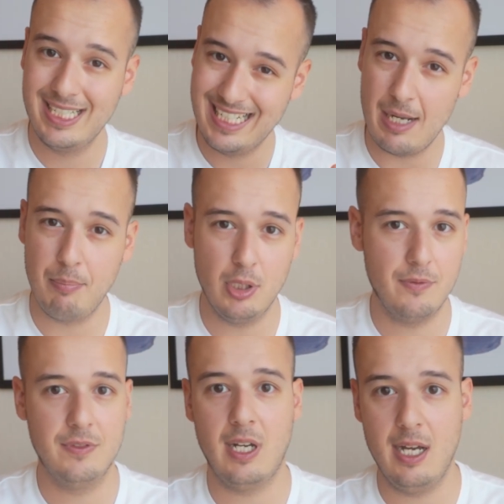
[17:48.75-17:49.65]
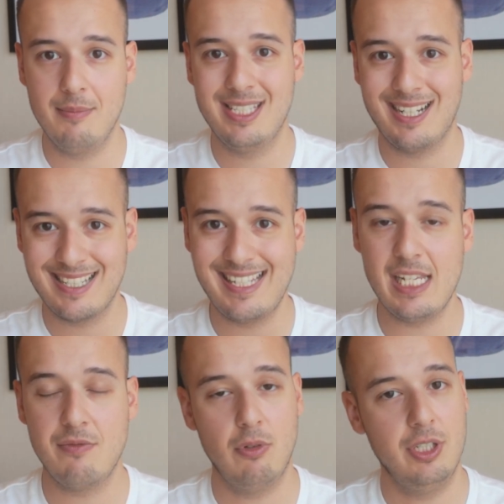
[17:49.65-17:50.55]
couple of times
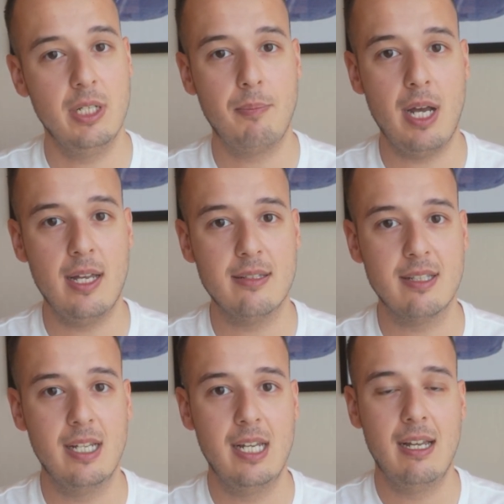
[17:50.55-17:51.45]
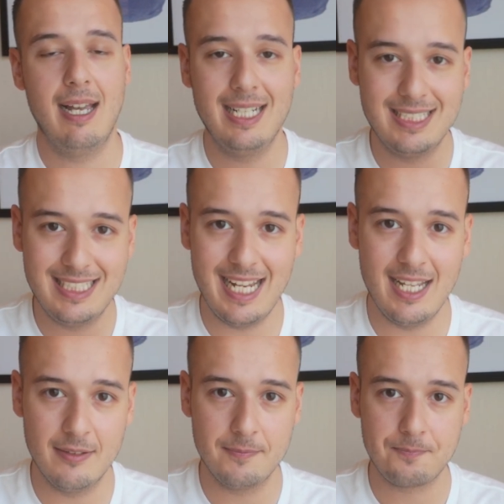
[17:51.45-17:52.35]
successfully in the past, and then